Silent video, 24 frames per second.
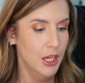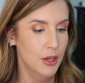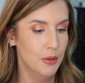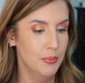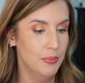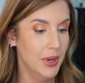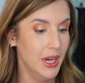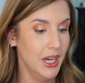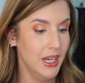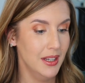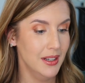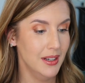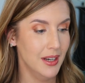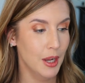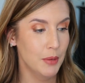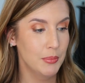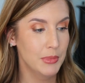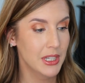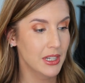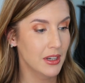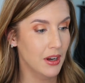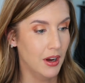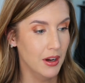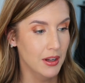But I
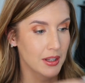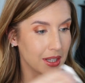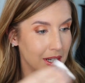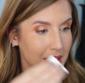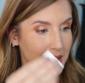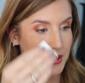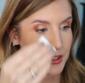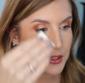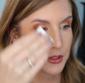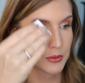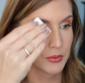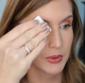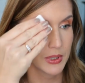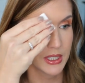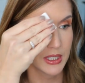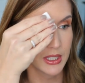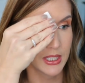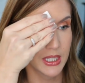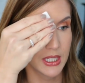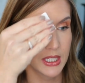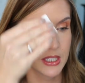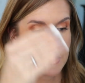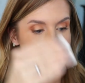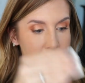mean, all I do
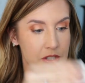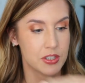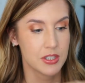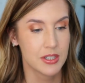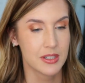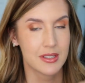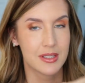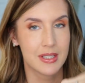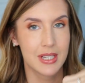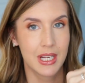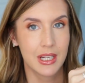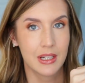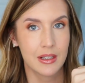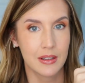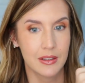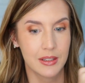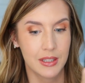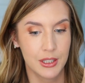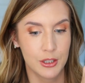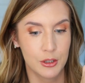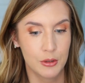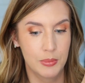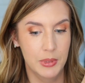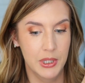really is just take a
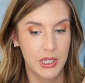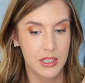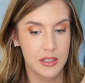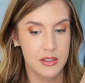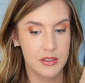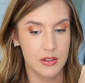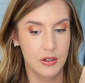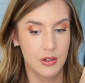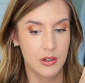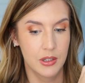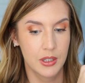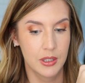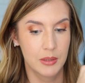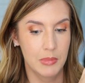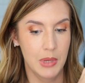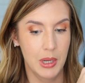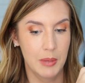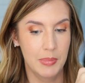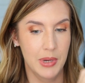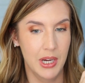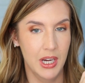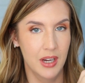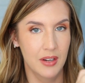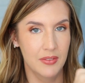little bit on
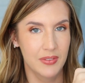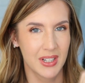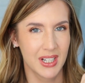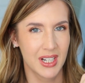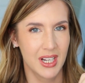my puff.